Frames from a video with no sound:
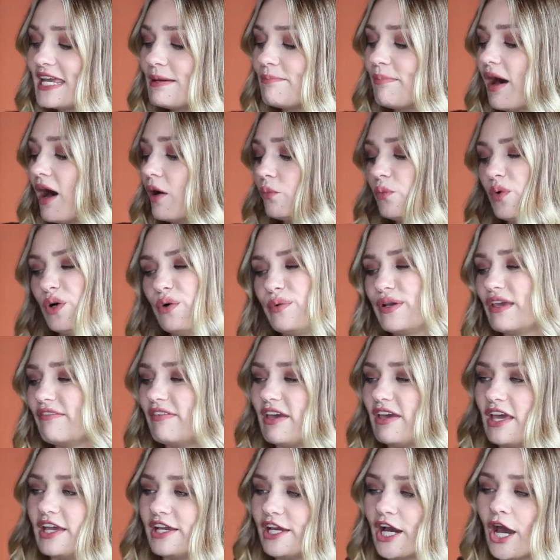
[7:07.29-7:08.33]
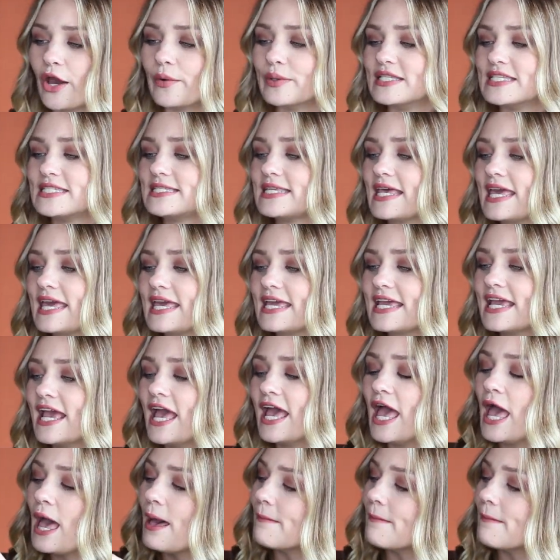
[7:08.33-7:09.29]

but we'll give it a go and see.